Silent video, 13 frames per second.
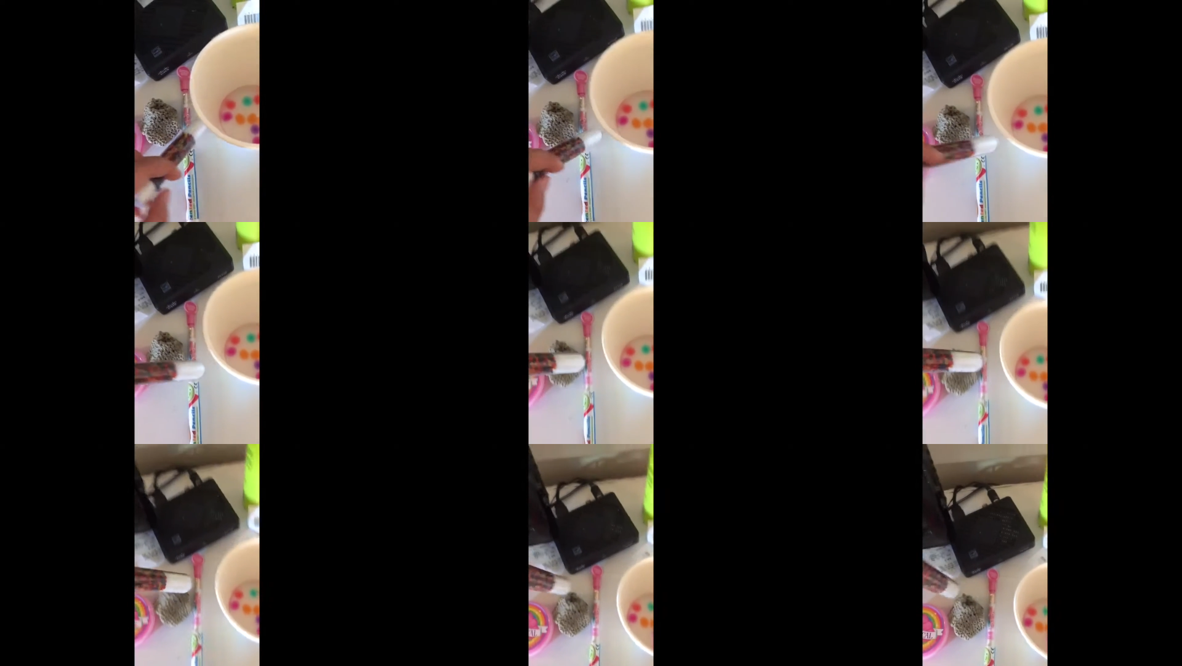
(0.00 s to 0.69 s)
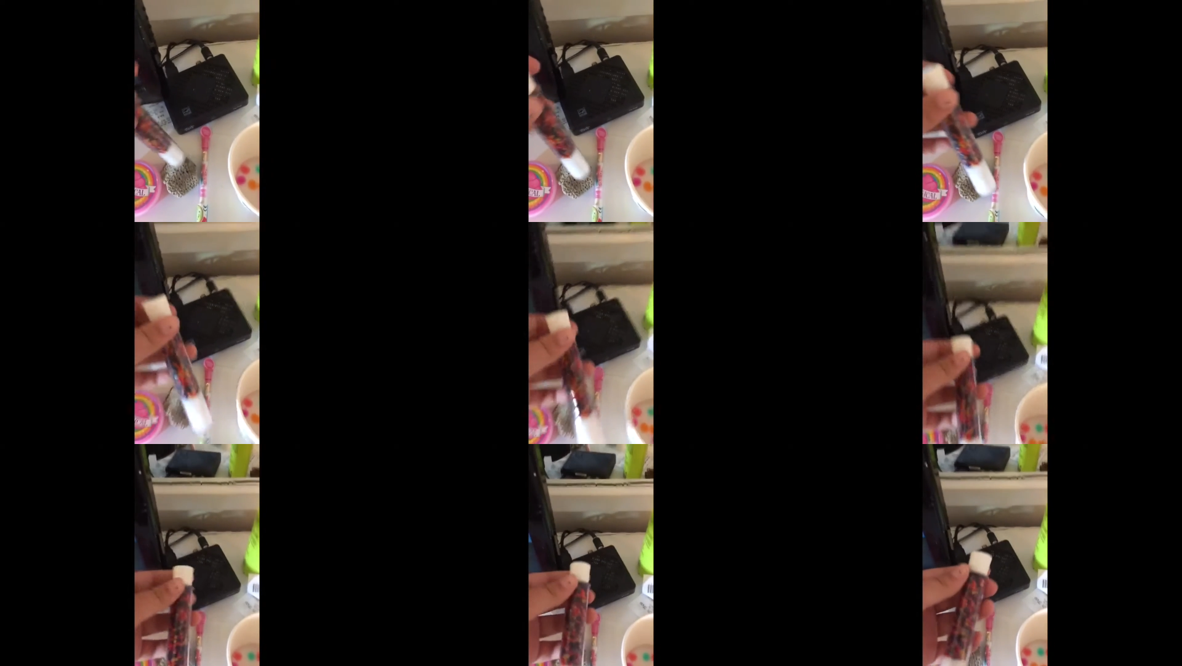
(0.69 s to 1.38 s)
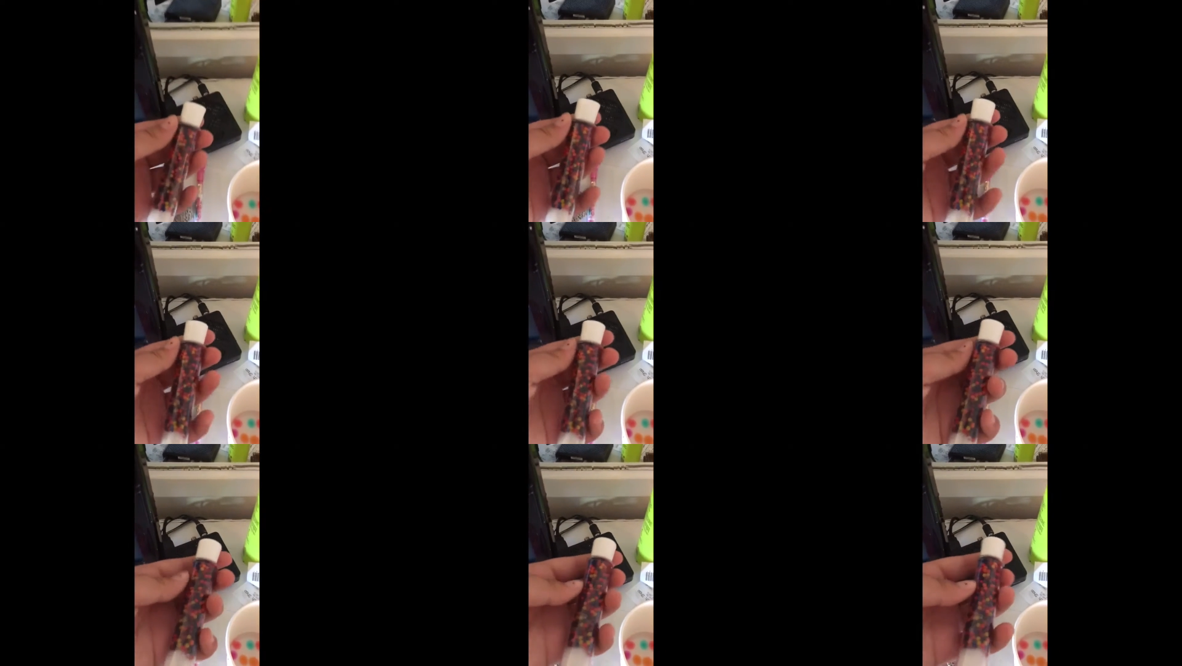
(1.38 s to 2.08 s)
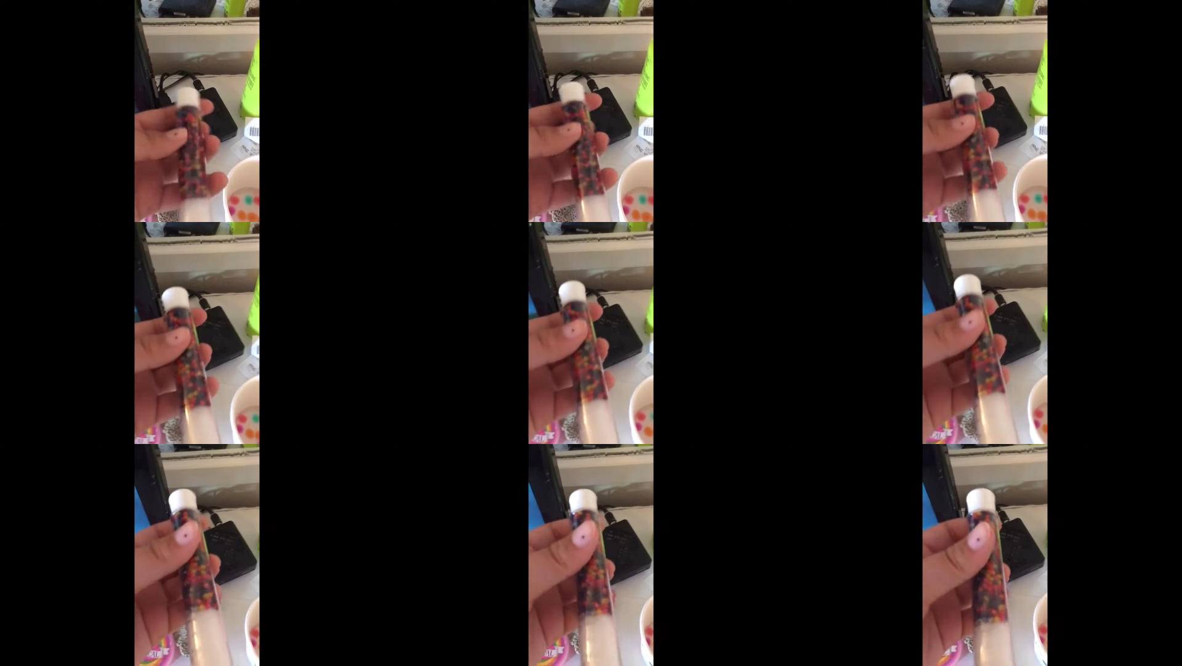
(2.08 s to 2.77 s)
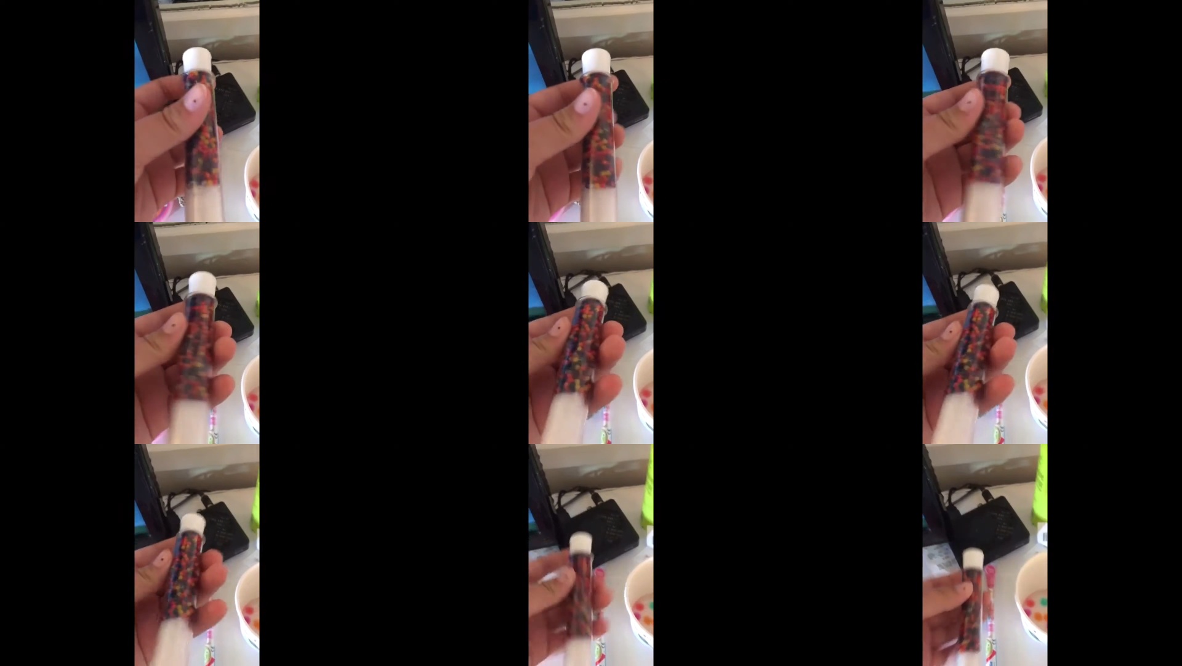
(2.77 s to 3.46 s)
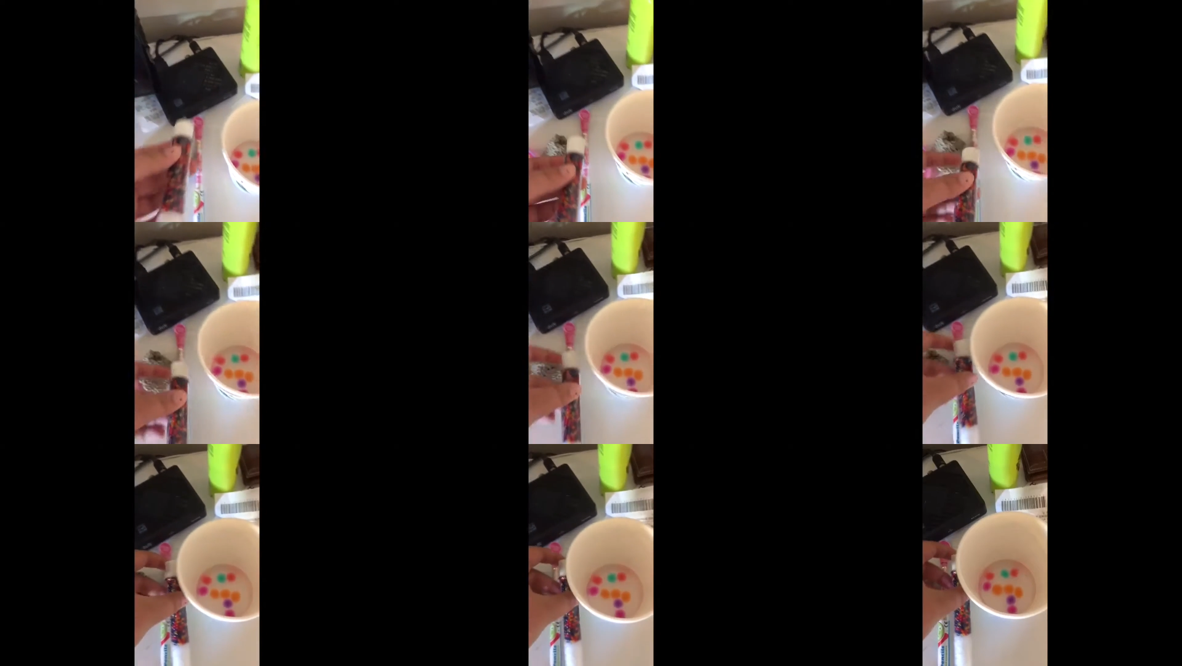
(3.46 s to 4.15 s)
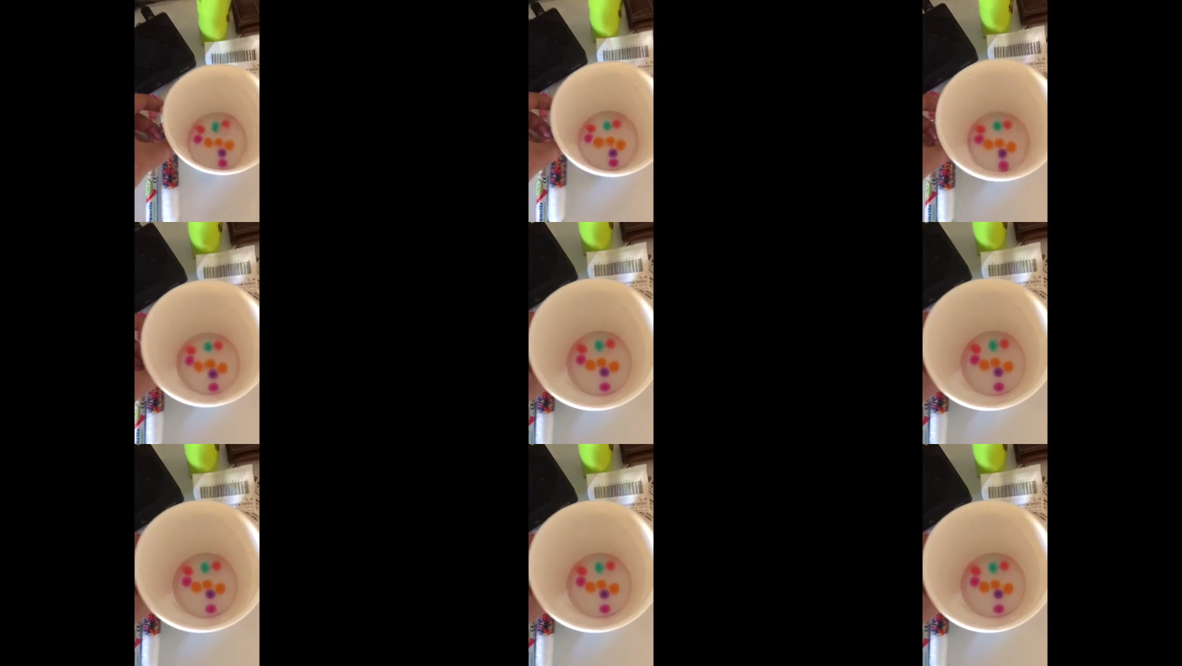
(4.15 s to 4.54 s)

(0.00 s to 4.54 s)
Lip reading: Nobody's mouth can be seen.